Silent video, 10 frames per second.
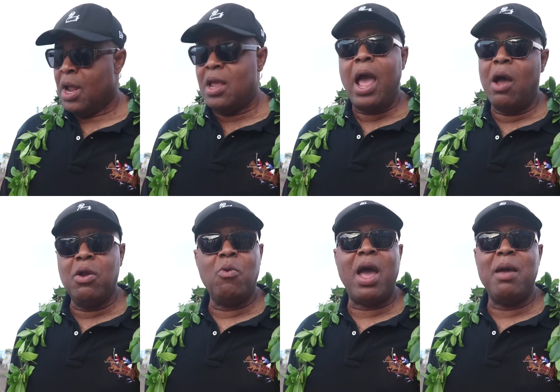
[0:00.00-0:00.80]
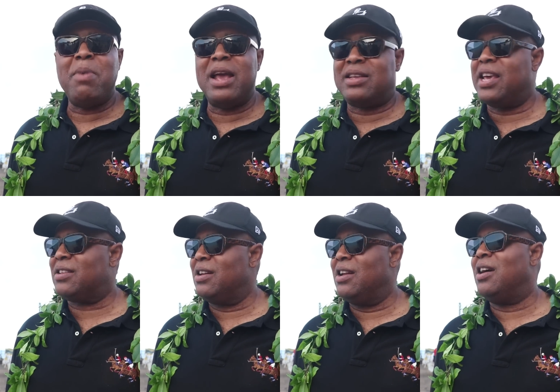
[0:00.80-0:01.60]
I don't know why everybody
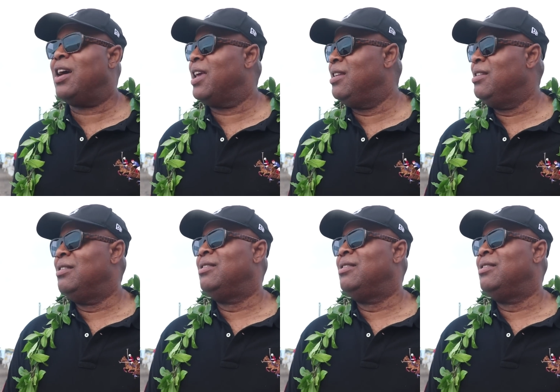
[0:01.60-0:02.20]
kissing and hugging.